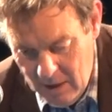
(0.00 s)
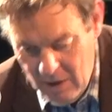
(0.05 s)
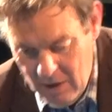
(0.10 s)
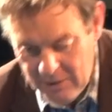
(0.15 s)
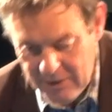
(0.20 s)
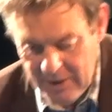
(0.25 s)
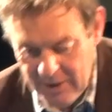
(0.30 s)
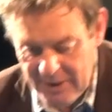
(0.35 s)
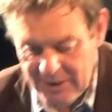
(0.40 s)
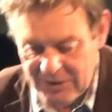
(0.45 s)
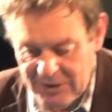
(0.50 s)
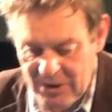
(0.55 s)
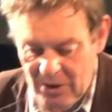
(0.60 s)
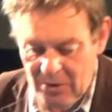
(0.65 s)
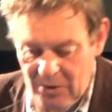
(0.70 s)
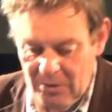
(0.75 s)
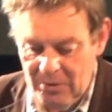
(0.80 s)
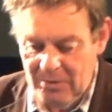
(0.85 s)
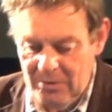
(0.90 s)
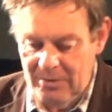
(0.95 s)
me. Okay, so
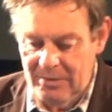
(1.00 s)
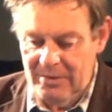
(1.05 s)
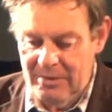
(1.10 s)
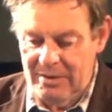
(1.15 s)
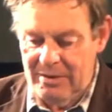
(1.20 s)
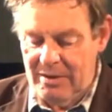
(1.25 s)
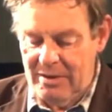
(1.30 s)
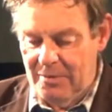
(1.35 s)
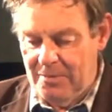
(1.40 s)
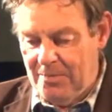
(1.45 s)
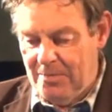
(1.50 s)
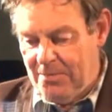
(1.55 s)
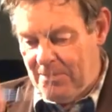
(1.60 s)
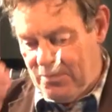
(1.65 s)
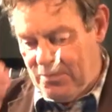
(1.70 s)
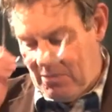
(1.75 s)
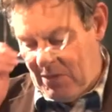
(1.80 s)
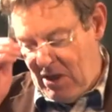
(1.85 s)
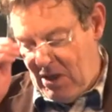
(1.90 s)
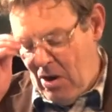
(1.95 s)
the,
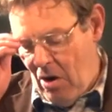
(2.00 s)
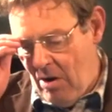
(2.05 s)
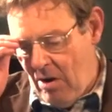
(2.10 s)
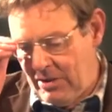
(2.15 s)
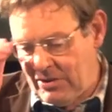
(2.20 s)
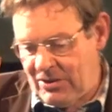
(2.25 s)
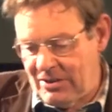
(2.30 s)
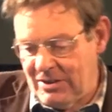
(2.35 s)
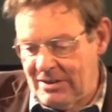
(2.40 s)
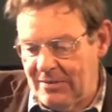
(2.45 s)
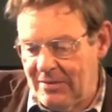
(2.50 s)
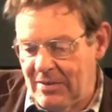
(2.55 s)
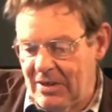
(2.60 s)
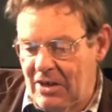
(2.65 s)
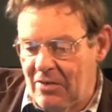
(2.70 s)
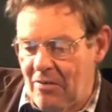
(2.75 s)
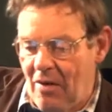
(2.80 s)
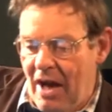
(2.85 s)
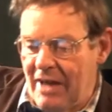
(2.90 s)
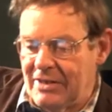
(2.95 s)
the origins of the
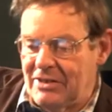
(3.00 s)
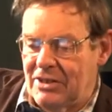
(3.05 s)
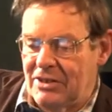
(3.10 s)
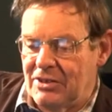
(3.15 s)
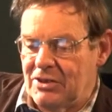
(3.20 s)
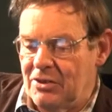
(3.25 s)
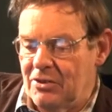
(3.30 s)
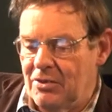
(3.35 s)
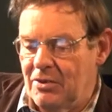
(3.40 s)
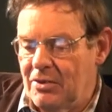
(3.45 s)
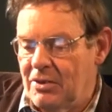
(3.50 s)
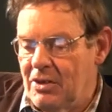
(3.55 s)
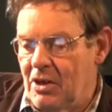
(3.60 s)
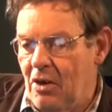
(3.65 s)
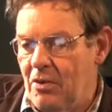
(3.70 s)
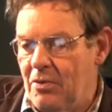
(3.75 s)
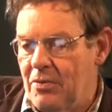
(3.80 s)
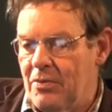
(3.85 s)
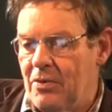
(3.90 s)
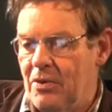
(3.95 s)
crisis, you could
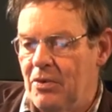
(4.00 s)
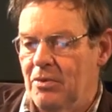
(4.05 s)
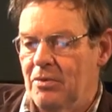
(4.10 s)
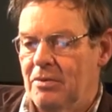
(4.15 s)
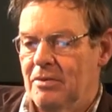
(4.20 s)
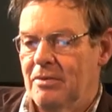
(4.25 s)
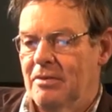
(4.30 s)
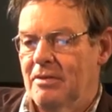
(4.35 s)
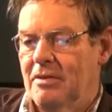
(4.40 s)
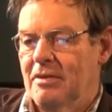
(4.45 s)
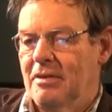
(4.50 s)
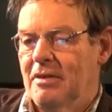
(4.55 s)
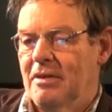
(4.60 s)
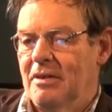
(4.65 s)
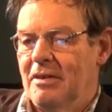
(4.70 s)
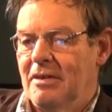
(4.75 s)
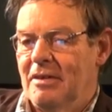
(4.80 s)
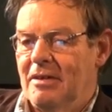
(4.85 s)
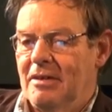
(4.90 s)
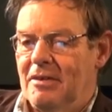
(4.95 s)
go through
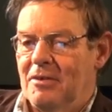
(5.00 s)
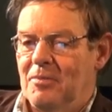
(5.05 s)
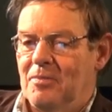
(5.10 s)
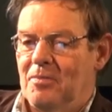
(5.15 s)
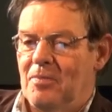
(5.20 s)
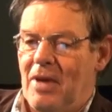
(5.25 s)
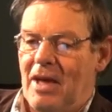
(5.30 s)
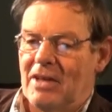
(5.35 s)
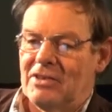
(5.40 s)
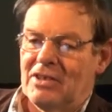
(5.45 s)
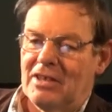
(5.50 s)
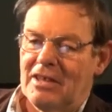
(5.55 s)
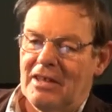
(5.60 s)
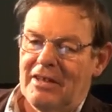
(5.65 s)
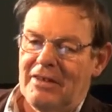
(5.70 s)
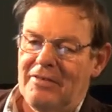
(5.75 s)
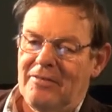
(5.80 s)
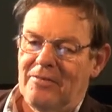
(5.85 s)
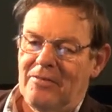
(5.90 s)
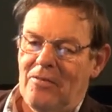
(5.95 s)

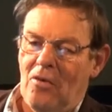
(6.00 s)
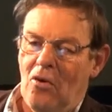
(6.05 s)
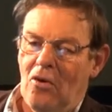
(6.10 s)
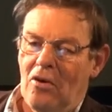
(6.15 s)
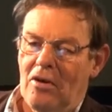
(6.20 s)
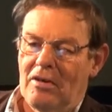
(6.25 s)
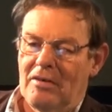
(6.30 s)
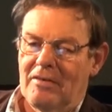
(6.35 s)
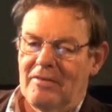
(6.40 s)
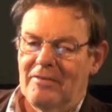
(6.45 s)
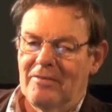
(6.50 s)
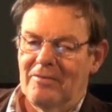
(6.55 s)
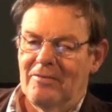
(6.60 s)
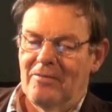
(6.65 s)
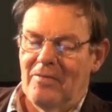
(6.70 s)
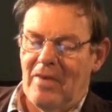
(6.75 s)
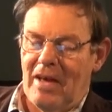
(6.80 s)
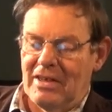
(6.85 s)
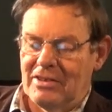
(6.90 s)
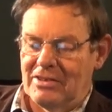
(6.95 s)
basically four
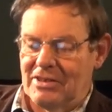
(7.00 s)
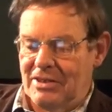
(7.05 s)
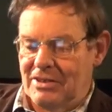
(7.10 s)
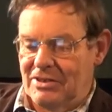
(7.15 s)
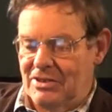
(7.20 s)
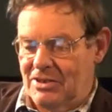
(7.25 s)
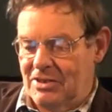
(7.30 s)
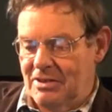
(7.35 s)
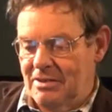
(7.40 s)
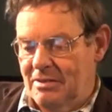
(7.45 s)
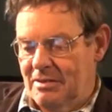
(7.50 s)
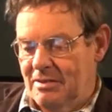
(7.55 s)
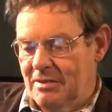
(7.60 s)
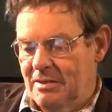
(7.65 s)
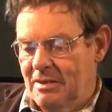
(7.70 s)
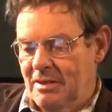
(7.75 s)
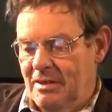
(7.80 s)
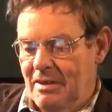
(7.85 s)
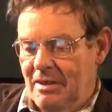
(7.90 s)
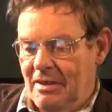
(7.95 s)
phases.
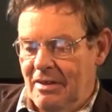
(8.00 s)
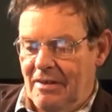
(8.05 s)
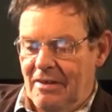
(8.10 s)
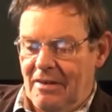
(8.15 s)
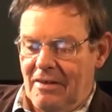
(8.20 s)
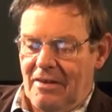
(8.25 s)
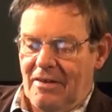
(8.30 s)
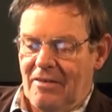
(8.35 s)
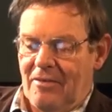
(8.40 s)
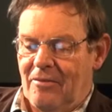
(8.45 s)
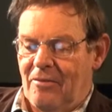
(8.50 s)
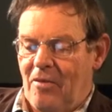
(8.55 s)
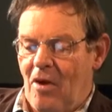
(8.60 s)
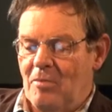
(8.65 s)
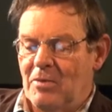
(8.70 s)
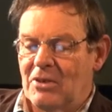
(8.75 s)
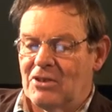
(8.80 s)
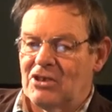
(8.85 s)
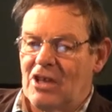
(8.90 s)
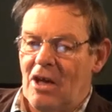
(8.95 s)

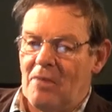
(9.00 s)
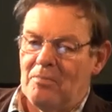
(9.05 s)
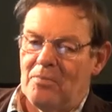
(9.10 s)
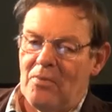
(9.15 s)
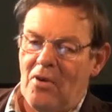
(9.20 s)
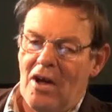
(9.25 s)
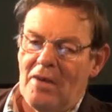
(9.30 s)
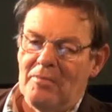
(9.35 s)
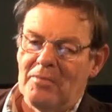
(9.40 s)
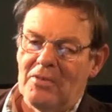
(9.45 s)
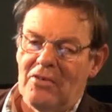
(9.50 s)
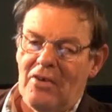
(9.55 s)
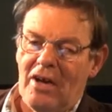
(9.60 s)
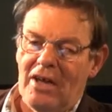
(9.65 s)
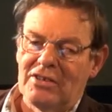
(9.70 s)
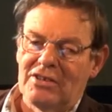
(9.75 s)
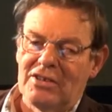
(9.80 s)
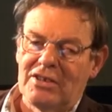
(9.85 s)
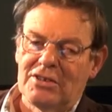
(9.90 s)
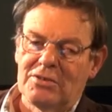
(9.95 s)
From the subprime
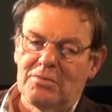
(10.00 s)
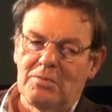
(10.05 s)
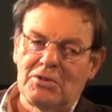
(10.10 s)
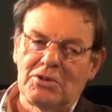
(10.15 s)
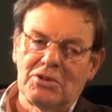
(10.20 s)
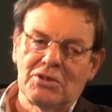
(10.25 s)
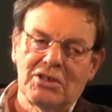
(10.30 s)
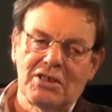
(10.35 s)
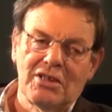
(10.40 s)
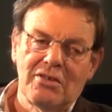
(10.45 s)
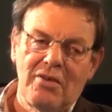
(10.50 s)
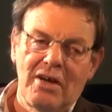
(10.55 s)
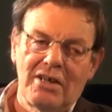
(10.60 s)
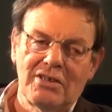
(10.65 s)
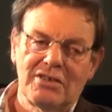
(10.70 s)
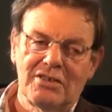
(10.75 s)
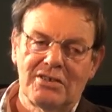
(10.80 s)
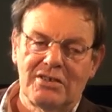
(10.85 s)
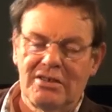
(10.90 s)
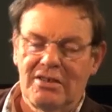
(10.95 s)
crisis, which is a
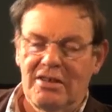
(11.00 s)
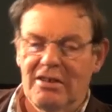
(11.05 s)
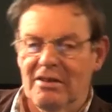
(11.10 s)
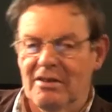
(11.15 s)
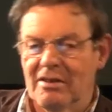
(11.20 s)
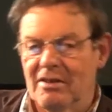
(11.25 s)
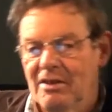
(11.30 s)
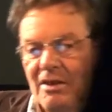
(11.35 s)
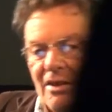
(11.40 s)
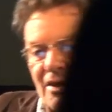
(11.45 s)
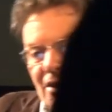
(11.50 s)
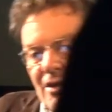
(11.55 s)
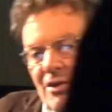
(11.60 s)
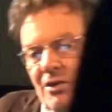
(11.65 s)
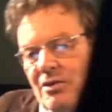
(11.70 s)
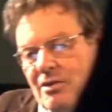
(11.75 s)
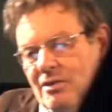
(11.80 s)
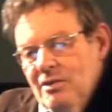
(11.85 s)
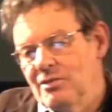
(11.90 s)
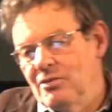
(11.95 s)
crisis in
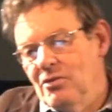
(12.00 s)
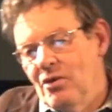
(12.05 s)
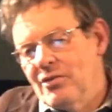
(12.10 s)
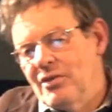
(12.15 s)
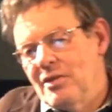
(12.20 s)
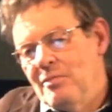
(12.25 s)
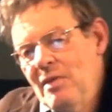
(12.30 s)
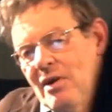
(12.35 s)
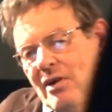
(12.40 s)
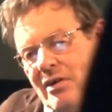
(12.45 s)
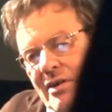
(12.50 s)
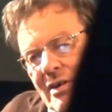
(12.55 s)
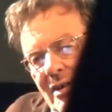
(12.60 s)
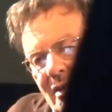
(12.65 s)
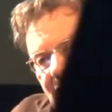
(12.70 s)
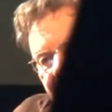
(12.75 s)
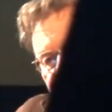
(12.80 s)
the North American